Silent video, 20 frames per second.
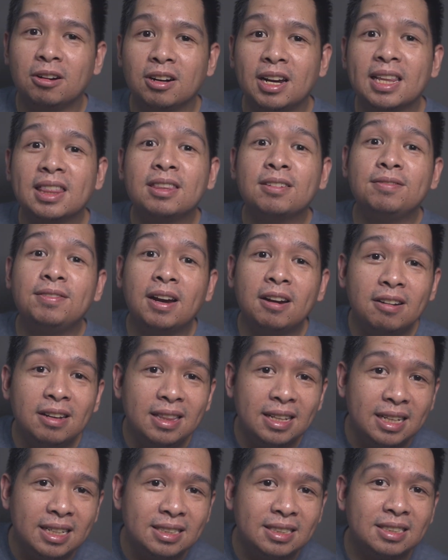Or at the very
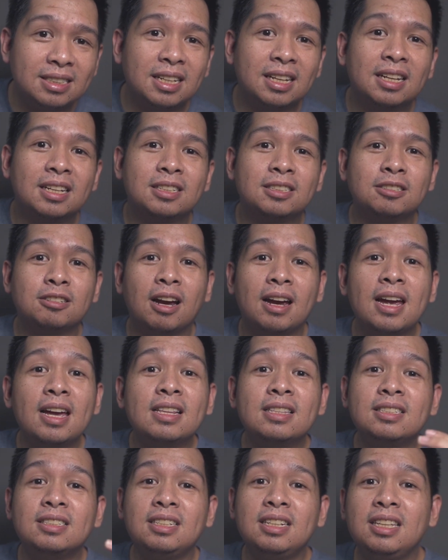least, try
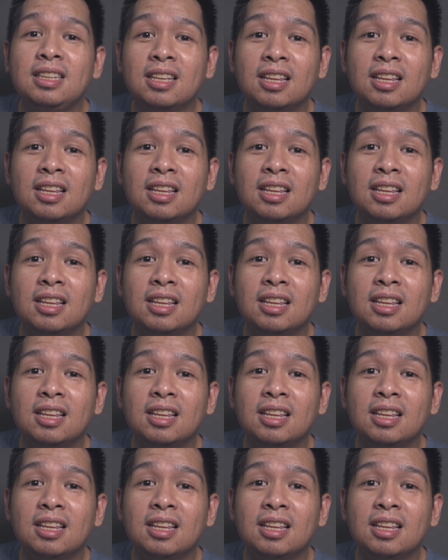and see